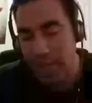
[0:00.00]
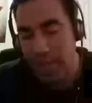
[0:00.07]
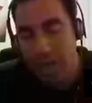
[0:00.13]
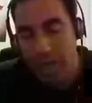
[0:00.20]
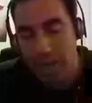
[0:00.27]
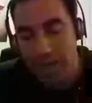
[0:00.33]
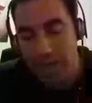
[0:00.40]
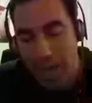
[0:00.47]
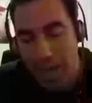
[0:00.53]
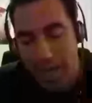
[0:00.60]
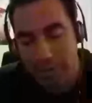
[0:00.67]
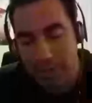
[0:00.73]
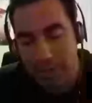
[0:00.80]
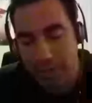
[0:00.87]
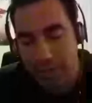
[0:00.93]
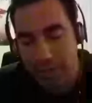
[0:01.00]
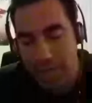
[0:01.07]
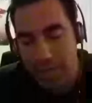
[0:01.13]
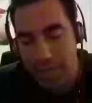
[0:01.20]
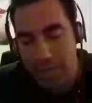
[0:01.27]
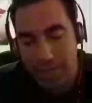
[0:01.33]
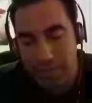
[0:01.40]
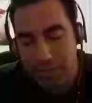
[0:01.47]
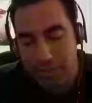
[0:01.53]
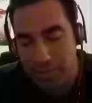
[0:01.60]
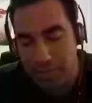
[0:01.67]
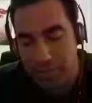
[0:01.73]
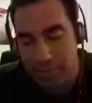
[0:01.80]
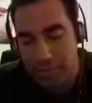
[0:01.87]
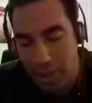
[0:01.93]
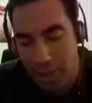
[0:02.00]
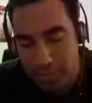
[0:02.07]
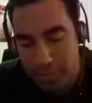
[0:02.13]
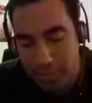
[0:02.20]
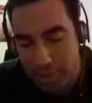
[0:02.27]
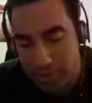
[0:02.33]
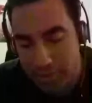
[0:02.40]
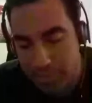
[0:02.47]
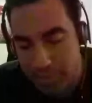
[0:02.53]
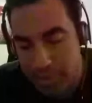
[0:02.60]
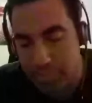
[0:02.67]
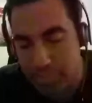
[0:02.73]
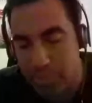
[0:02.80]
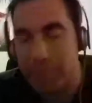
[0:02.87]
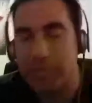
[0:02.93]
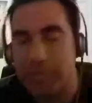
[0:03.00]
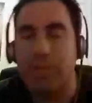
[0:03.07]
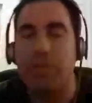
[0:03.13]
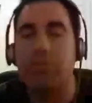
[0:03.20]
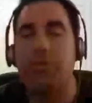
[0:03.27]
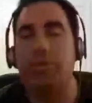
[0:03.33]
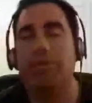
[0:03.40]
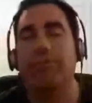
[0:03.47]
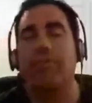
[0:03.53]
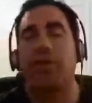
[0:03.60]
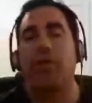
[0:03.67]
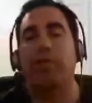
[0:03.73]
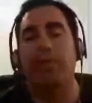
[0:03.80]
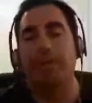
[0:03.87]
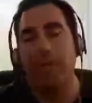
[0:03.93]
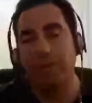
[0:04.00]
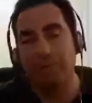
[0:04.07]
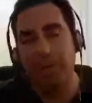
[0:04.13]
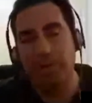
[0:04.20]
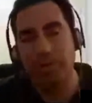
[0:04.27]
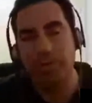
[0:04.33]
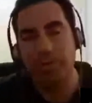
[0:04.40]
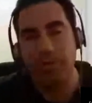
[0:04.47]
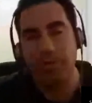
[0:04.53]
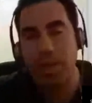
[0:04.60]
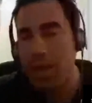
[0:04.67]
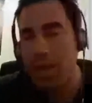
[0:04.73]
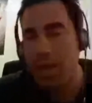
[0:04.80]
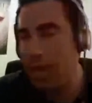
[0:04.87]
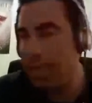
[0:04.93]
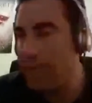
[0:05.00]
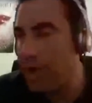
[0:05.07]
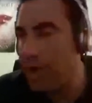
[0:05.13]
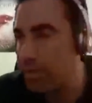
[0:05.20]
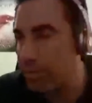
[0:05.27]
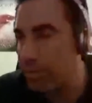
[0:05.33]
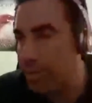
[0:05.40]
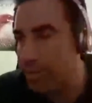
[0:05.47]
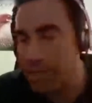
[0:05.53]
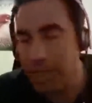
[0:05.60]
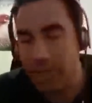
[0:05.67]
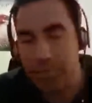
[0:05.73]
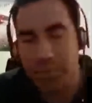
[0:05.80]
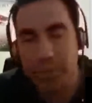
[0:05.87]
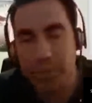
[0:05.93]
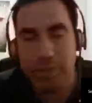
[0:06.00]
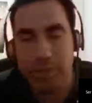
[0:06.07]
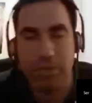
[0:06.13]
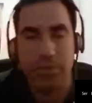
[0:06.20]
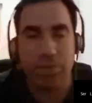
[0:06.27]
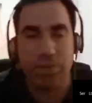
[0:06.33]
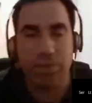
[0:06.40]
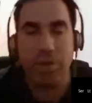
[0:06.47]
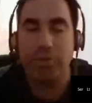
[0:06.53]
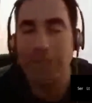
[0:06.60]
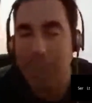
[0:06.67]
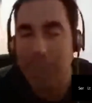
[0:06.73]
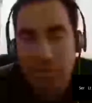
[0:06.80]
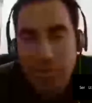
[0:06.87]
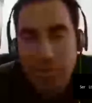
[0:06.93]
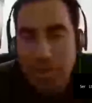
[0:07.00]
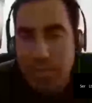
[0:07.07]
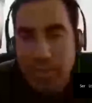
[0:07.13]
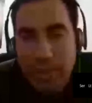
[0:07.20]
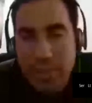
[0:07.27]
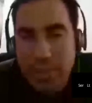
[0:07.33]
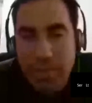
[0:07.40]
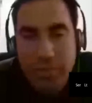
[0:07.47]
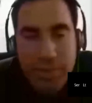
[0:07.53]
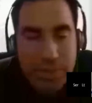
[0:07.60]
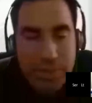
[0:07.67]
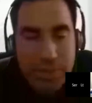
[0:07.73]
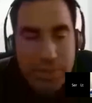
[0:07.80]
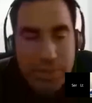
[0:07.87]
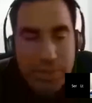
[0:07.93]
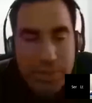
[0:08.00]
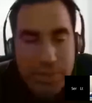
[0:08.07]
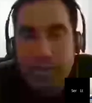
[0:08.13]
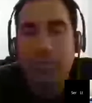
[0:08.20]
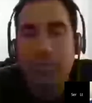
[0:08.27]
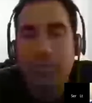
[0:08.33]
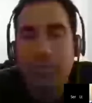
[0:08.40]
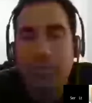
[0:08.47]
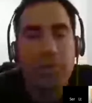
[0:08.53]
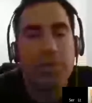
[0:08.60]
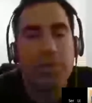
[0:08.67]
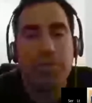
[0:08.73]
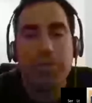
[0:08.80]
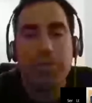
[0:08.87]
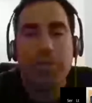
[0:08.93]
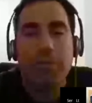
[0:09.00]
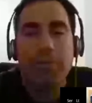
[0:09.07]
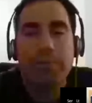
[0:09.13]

and I think that's possibly the prosecution following Nazir's father around taking pictures. I don't think it's anybody else. I just think it's the prosecution.